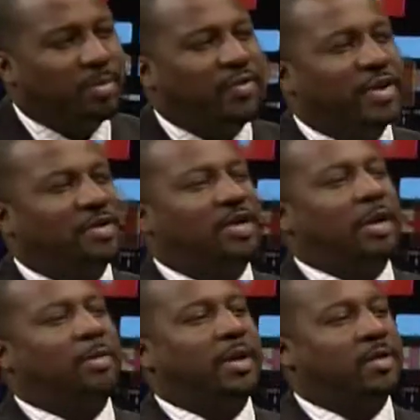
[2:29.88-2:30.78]
events
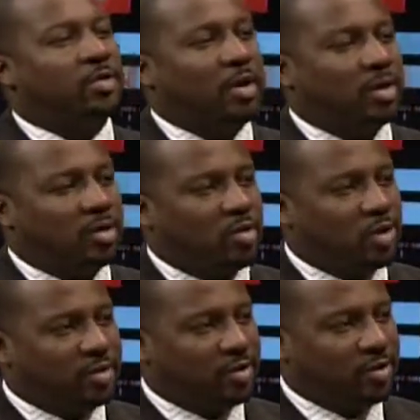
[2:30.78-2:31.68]
taking place throughout the
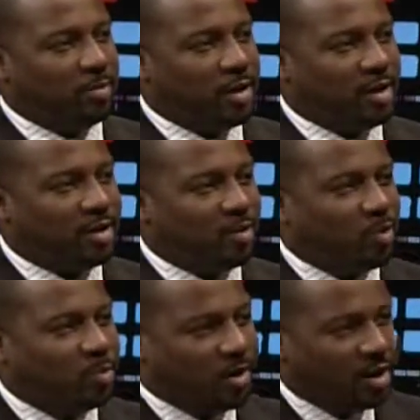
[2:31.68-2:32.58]
course of the month, and
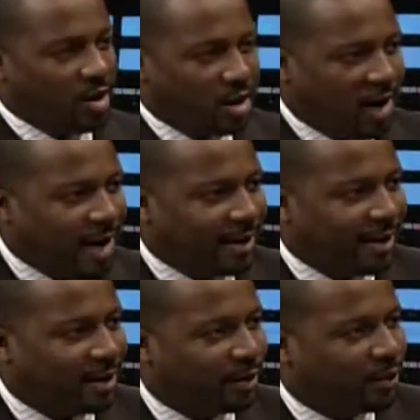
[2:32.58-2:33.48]
we'll be
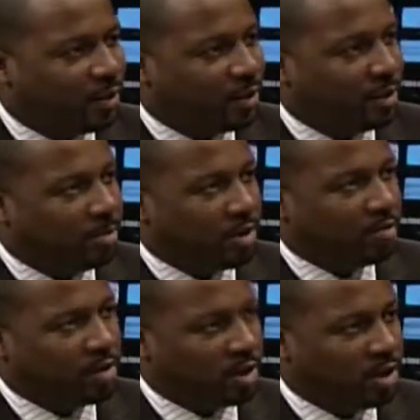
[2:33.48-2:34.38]
highlighting a few of them, but
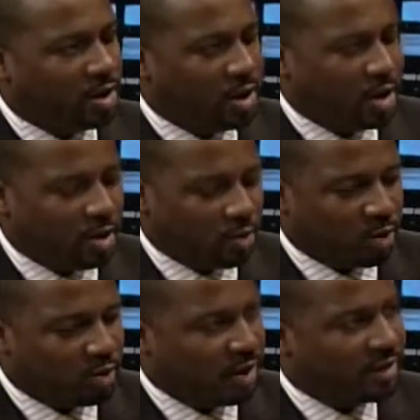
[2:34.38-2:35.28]
really
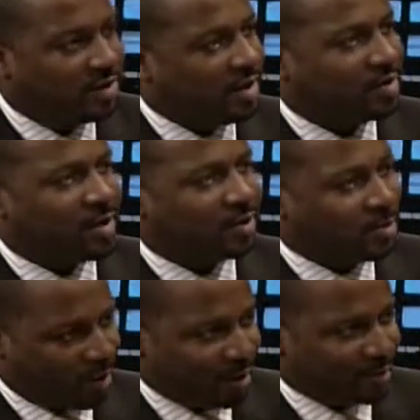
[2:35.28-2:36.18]
World AIDS Day starts
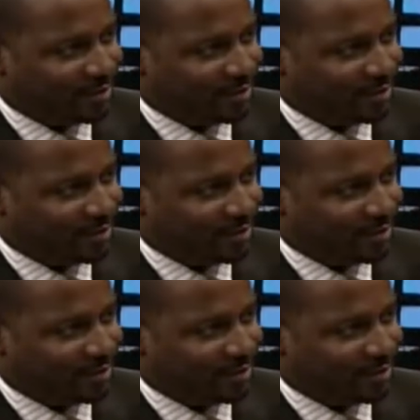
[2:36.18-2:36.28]
tomorrow.